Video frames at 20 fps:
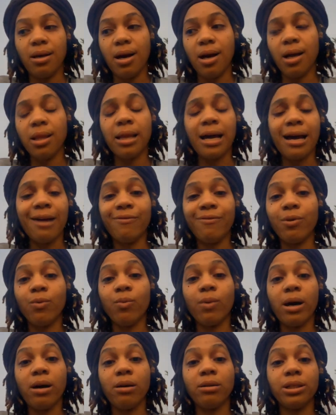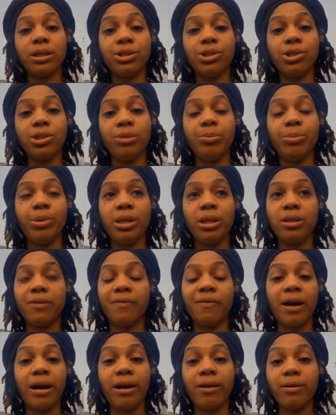alive and well, and she beat the
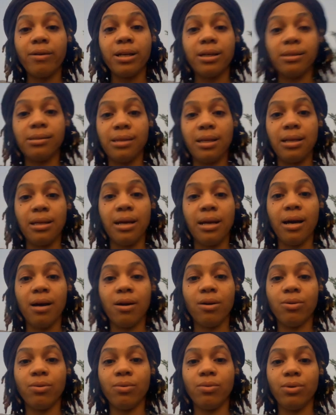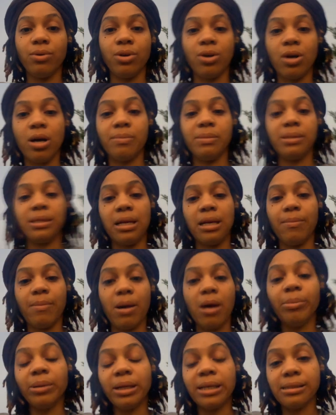virus, and now, you know, I'm sending
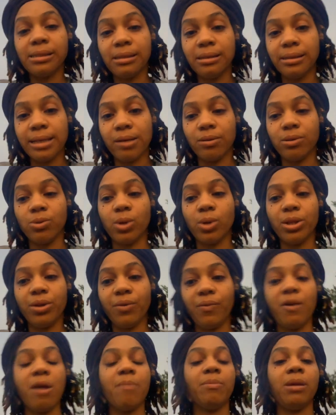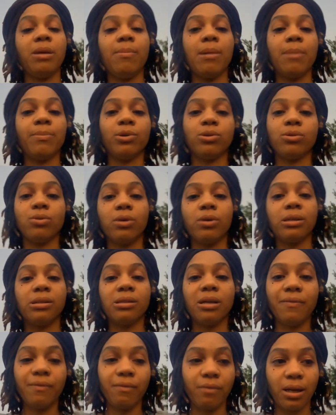my blessings out to other family members who are
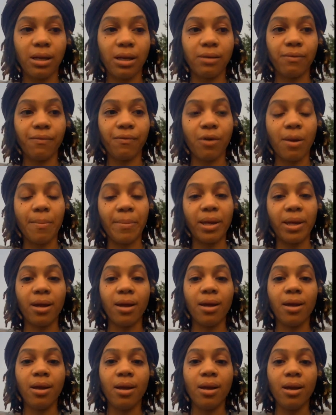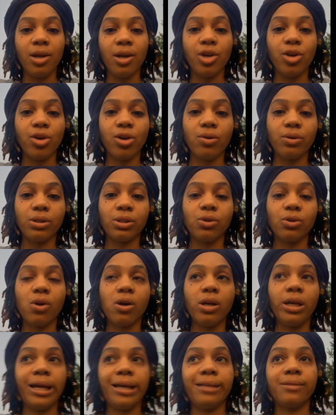suffering from it. You know, as
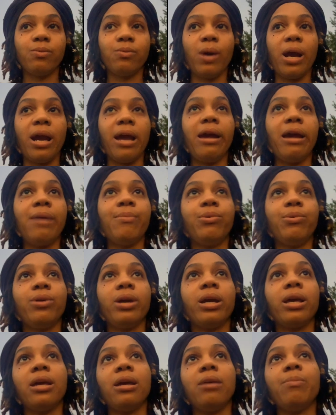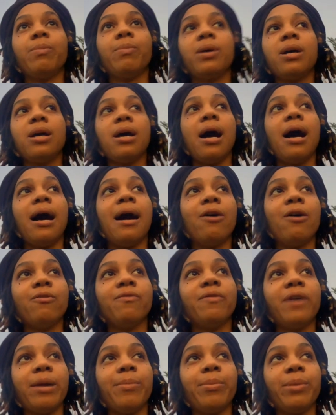long as we're able to keep our
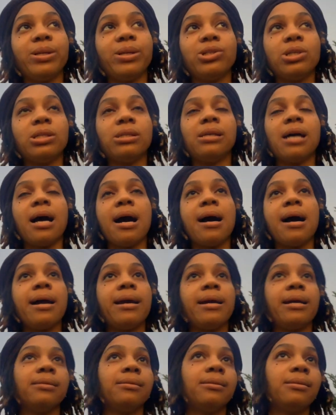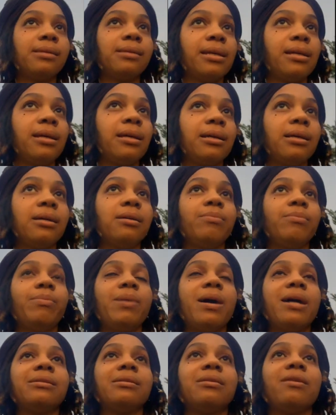vibrations high and sending
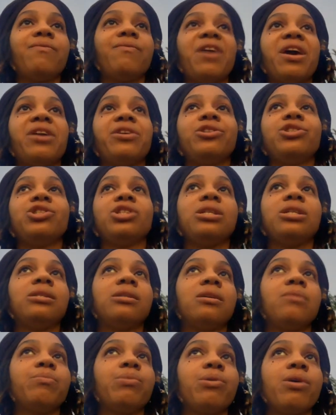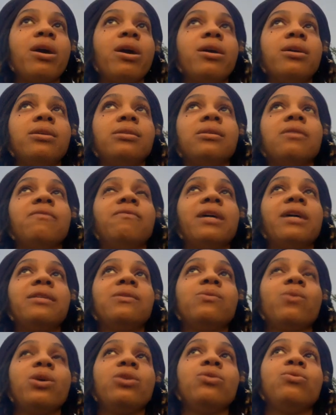positive energies and prayers, if
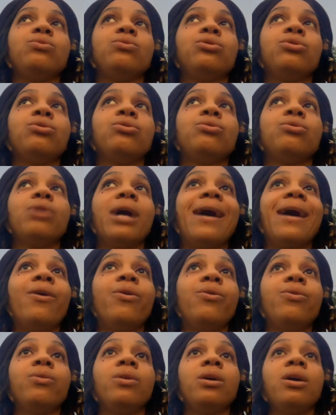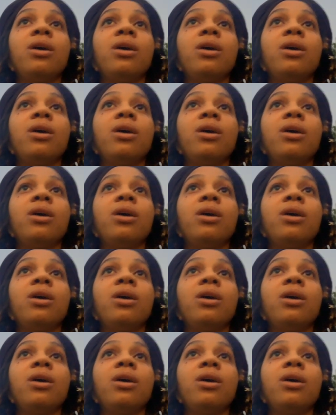that's what you do, out,